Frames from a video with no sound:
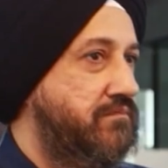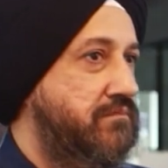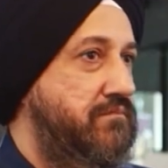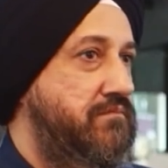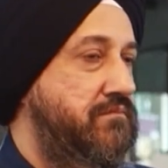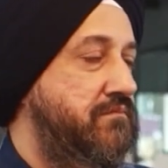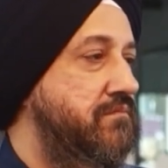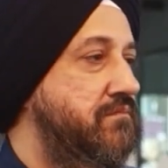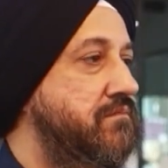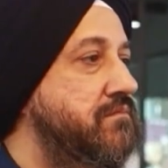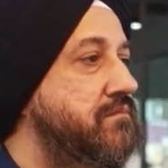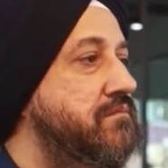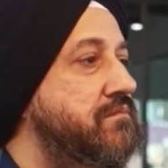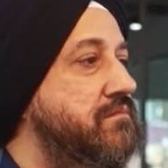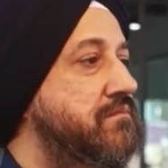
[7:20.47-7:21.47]

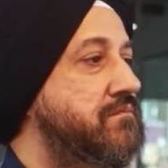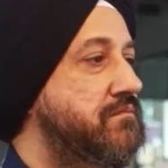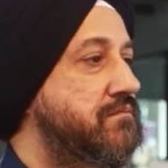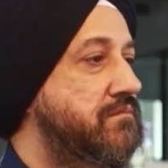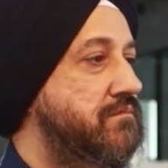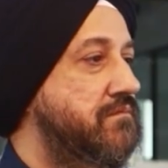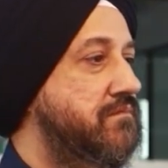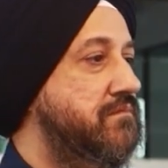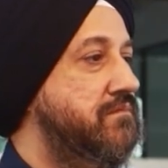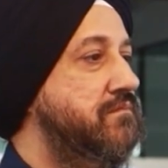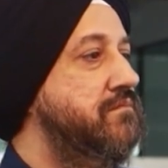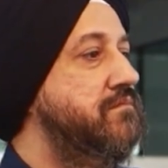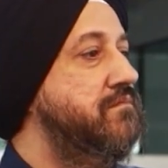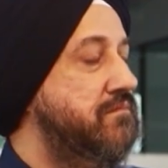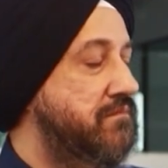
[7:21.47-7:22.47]

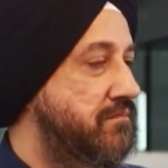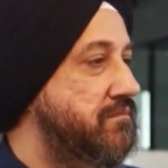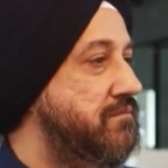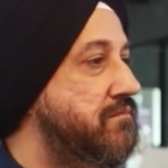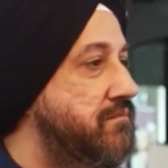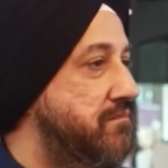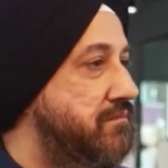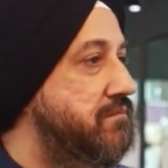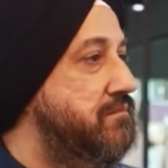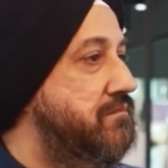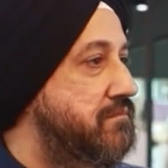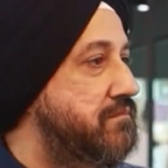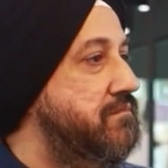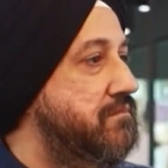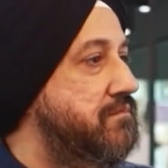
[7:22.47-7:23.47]

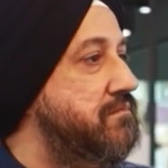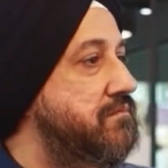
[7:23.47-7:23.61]
(not speaking)